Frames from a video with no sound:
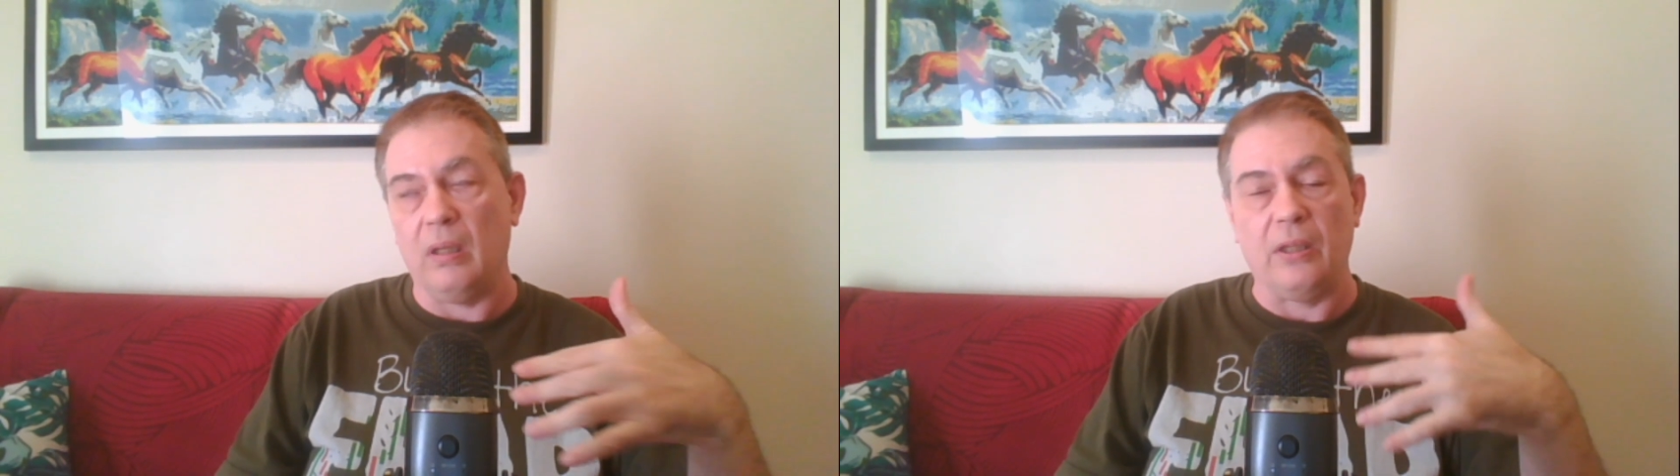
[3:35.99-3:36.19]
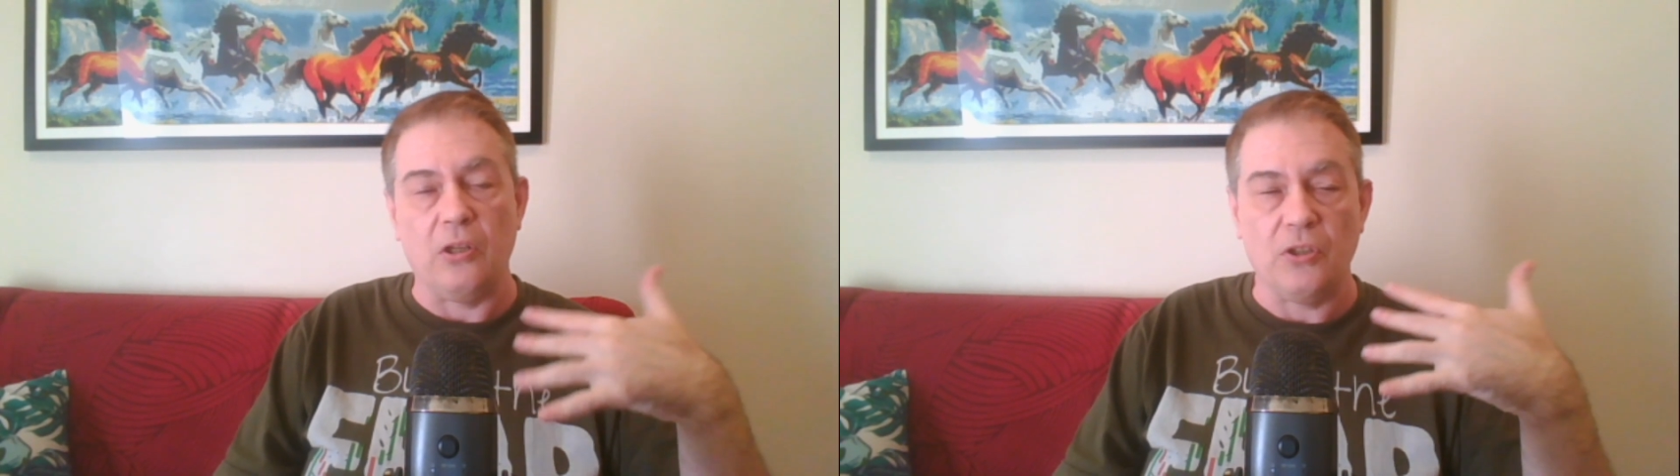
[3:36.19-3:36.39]

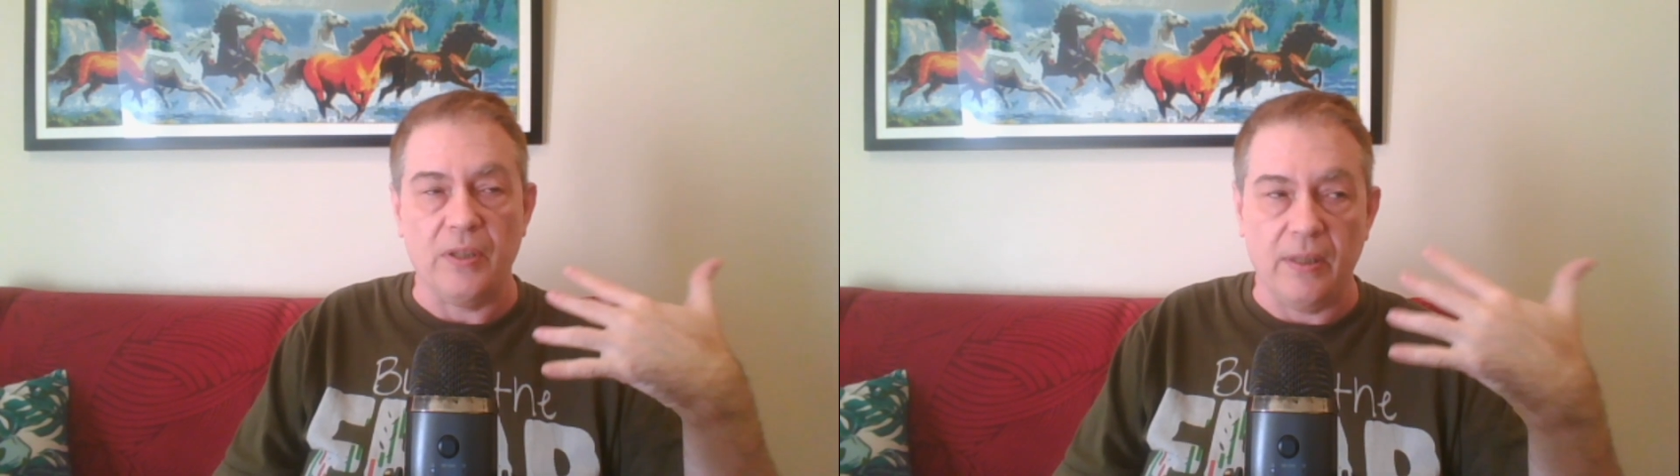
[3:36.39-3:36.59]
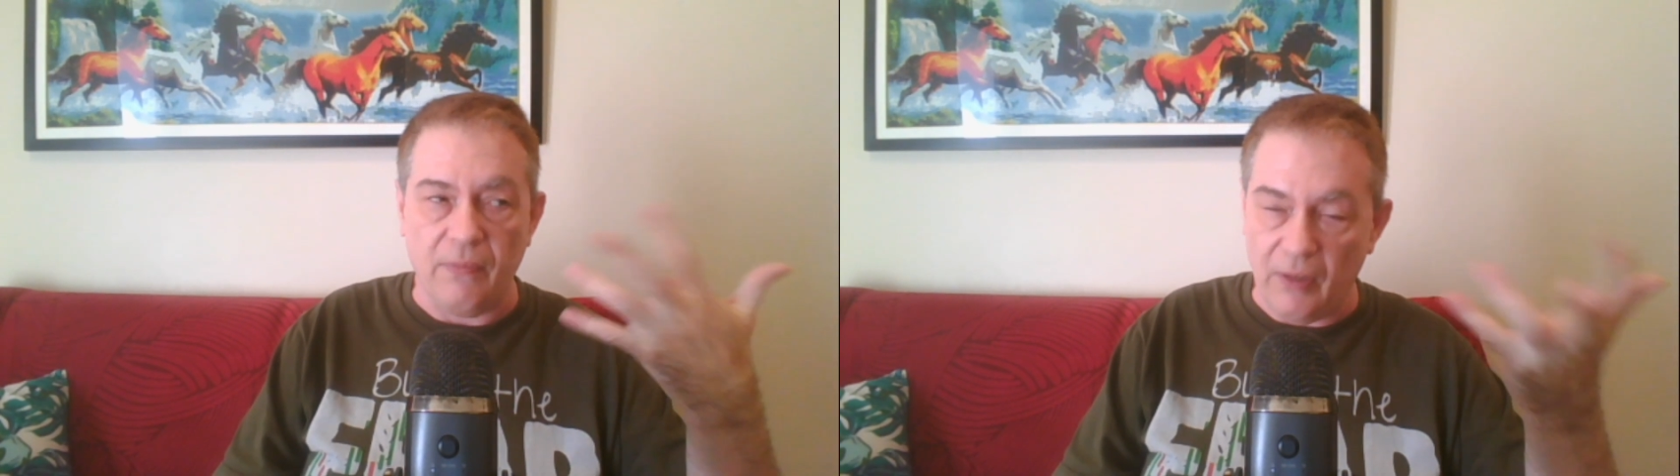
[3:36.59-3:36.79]
Usually
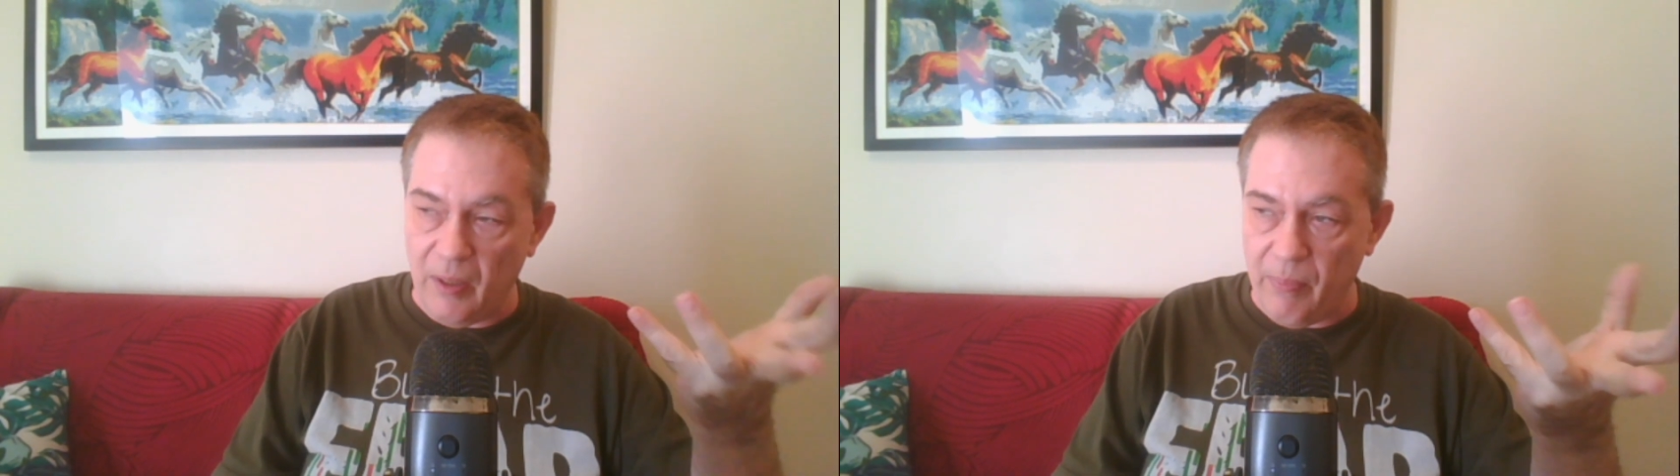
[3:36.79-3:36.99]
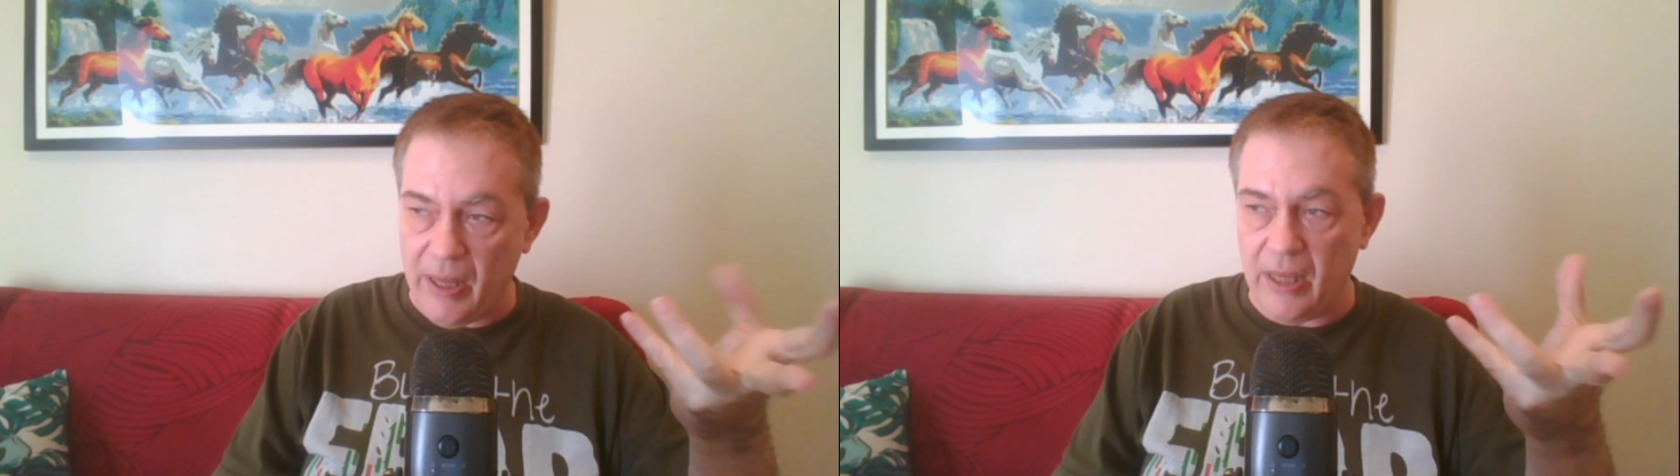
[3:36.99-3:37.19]
in the
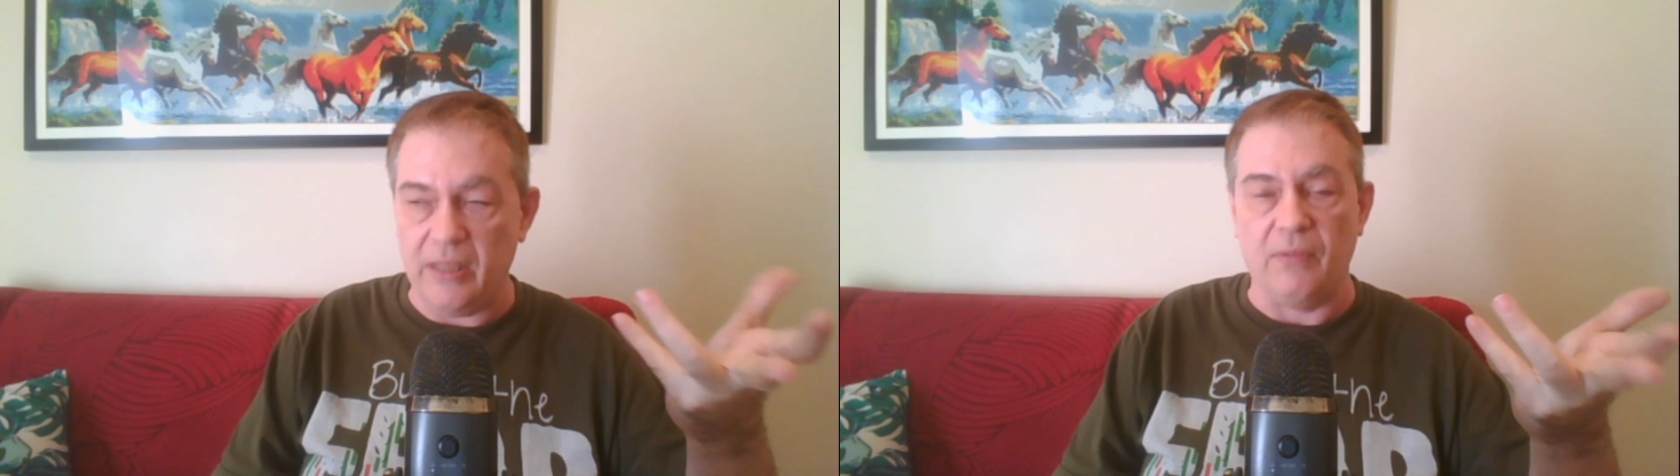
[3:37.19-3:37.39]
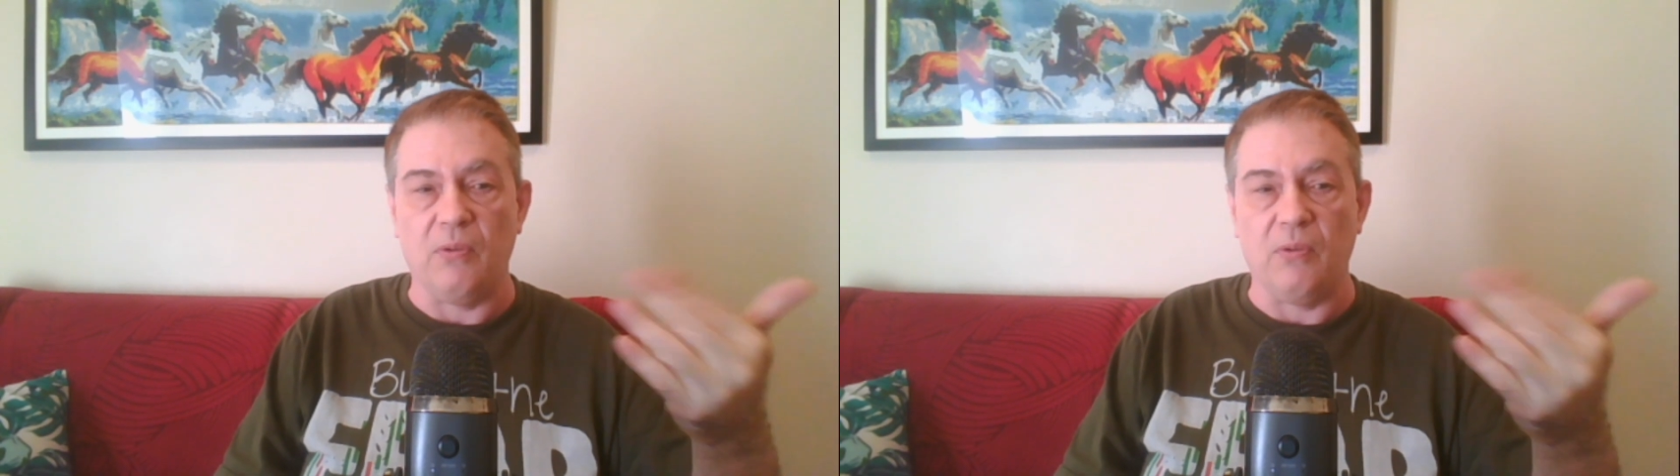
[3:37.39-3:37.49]
Philippines,